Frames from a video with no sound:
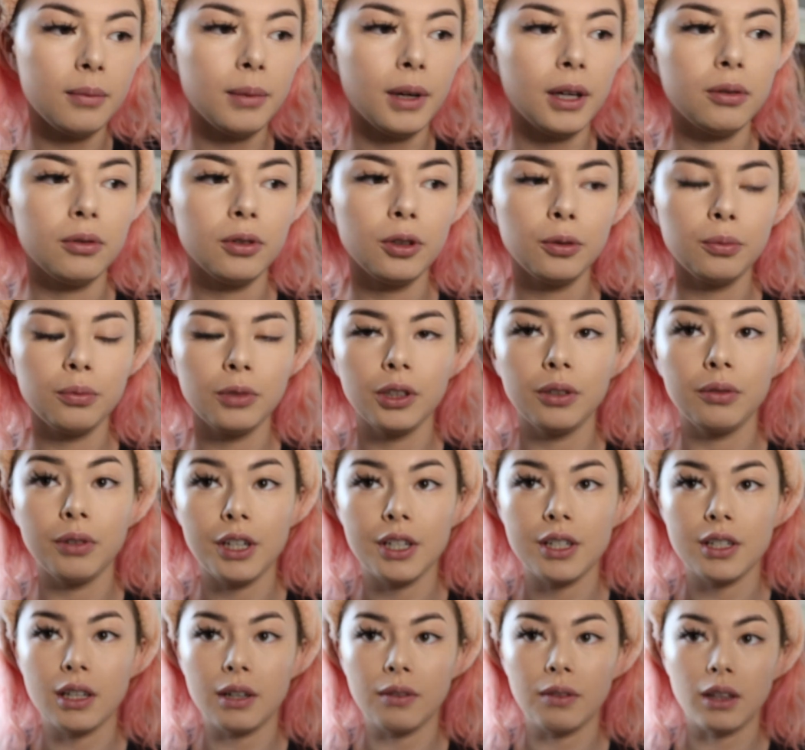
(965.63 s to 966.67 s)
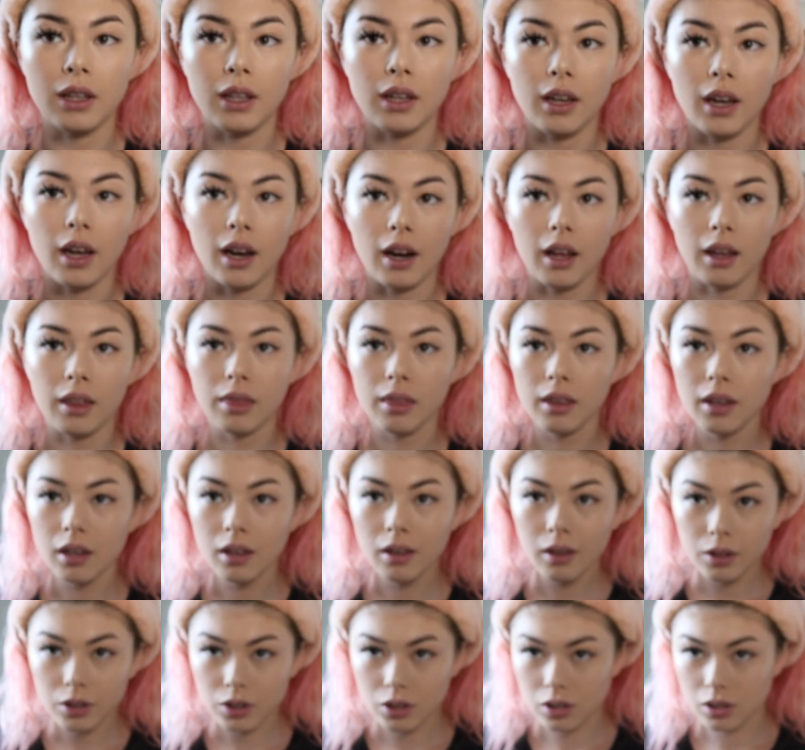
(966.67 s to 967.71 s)
my room, rearranged everything, and I think it
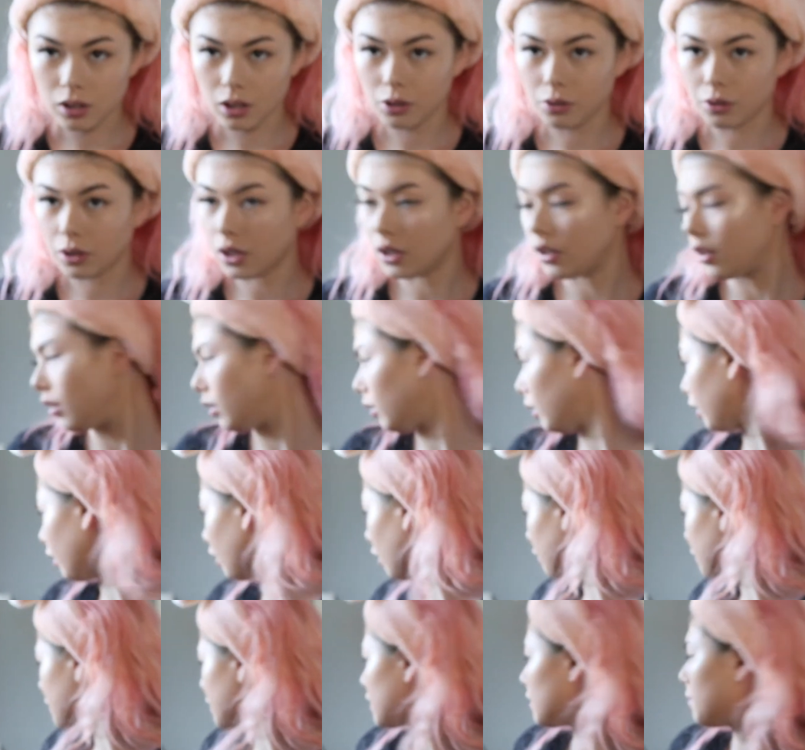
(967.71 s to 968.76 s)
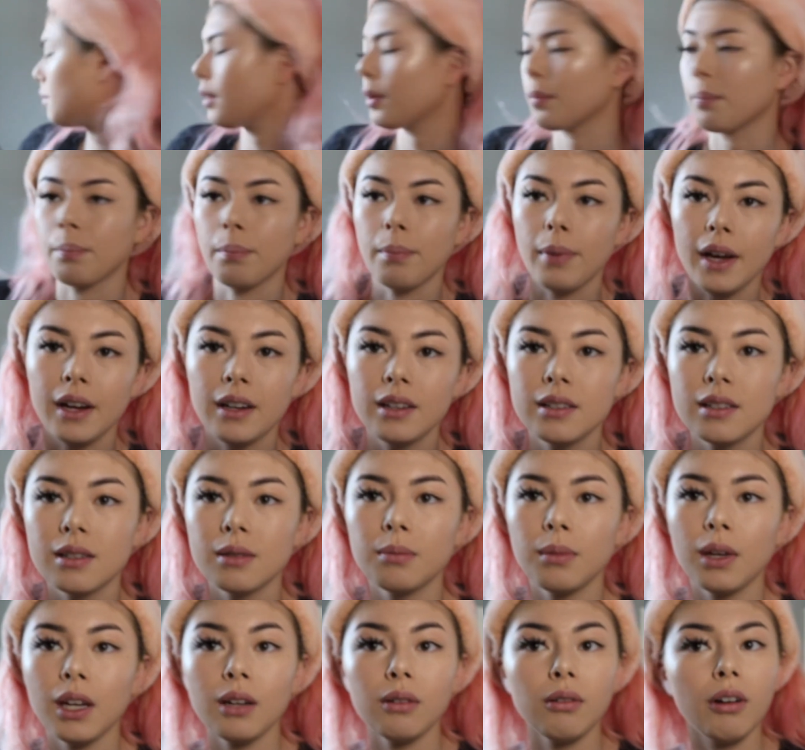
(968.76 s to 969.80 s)
looks so good. Like obviously my bed isn't
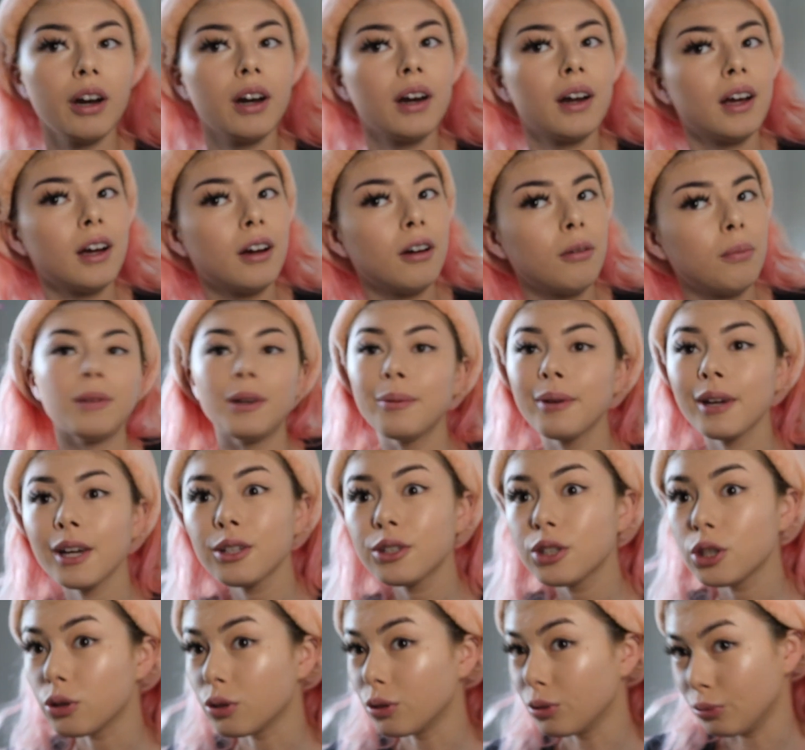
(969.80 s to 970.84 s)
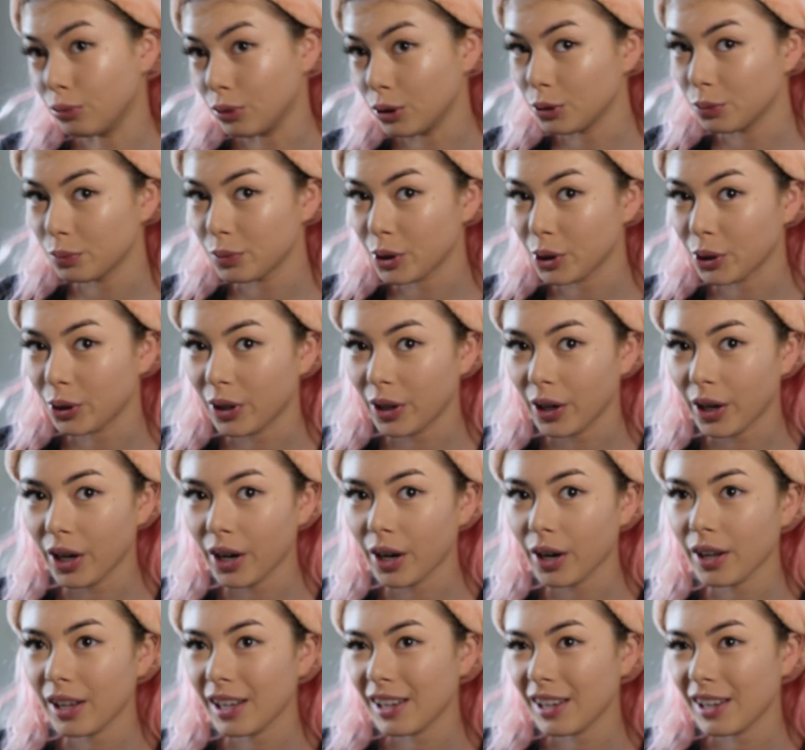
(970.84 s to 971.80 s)
made right now. Maybe I'll do a room tour.